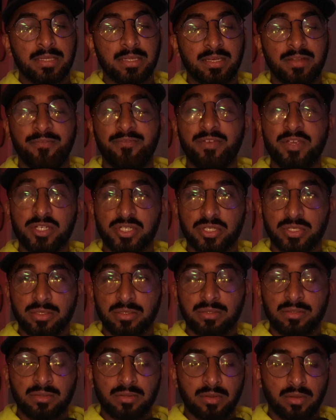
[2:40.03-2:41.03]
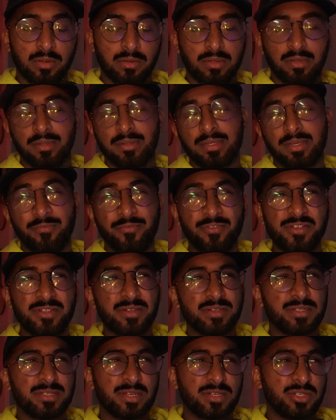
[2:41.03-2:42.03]
division. Division
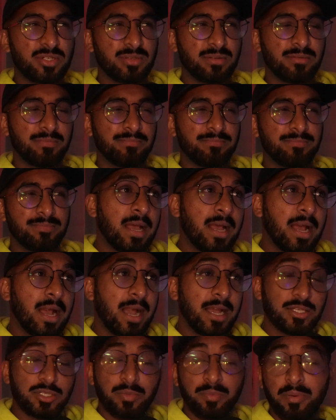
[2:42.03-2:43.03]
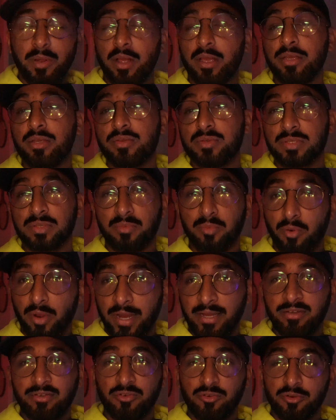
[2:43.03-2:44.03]
is I should probably use the
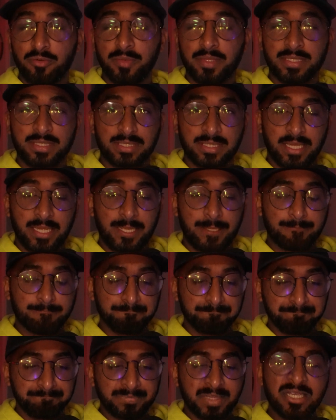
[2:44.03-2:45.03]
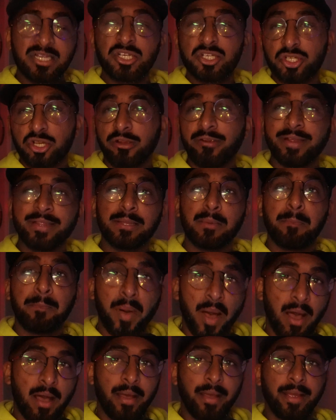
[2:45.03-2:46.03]
right term and say sharing the
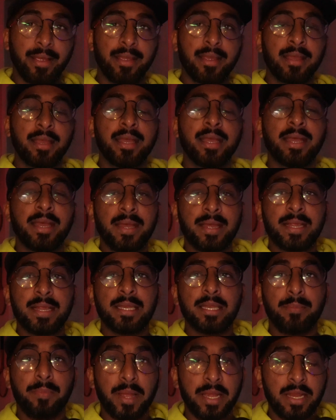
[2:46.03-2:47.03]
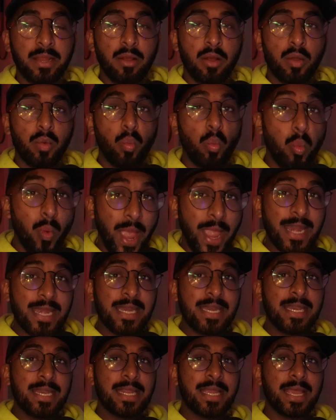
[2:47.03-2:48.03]
pie, depending on when
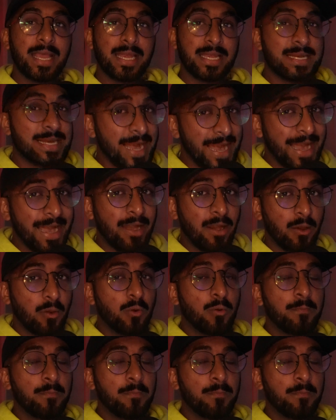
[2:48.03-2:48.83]
and how